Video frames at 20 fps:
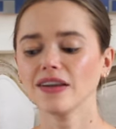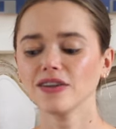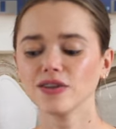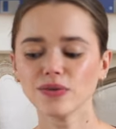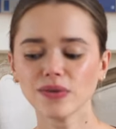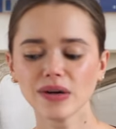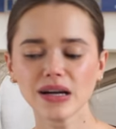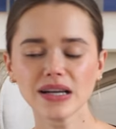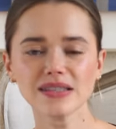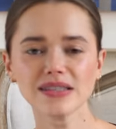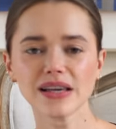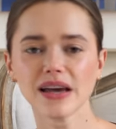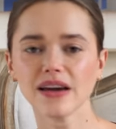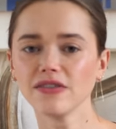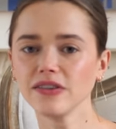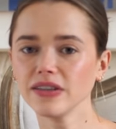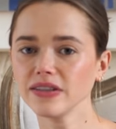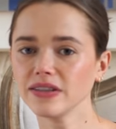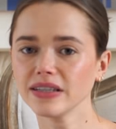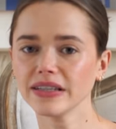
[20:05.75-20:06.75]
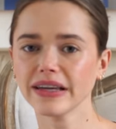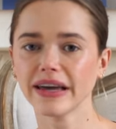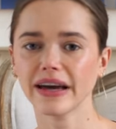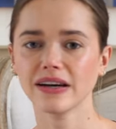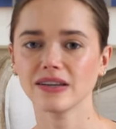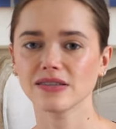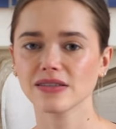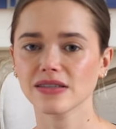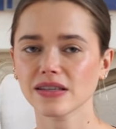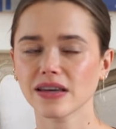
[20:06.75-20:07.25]
Otherwise, everything
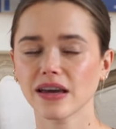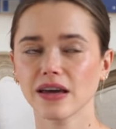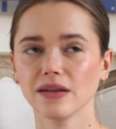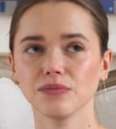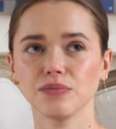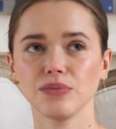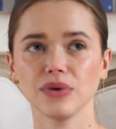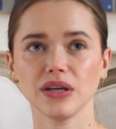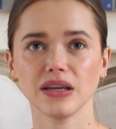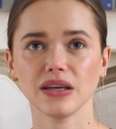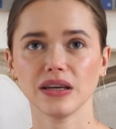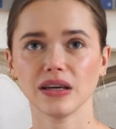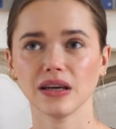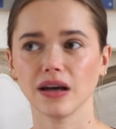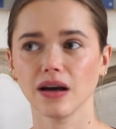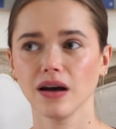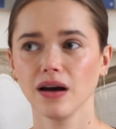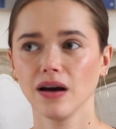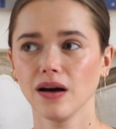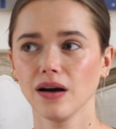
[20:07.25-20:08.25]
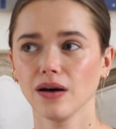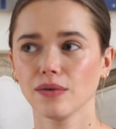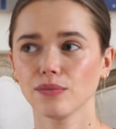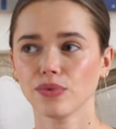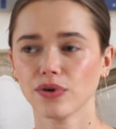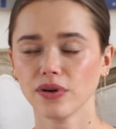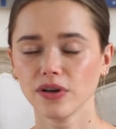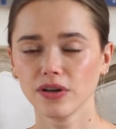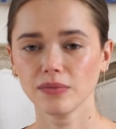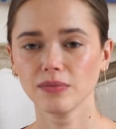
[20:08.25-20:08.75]
else can be
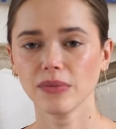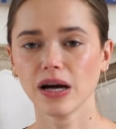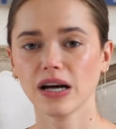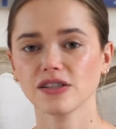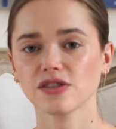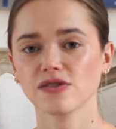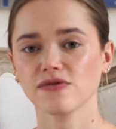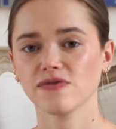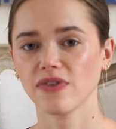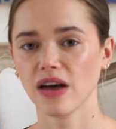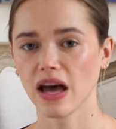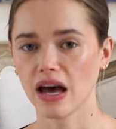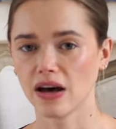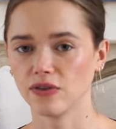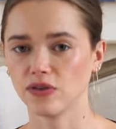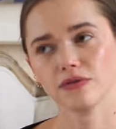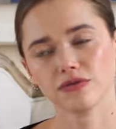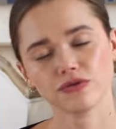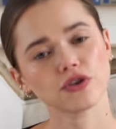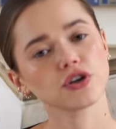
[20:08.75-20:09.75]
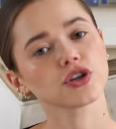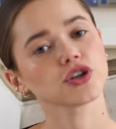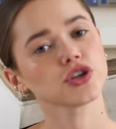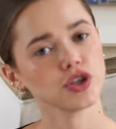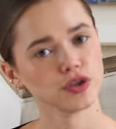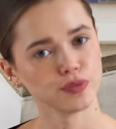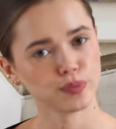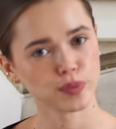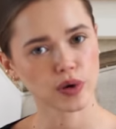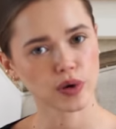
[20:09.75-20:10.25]
pretty much found for a good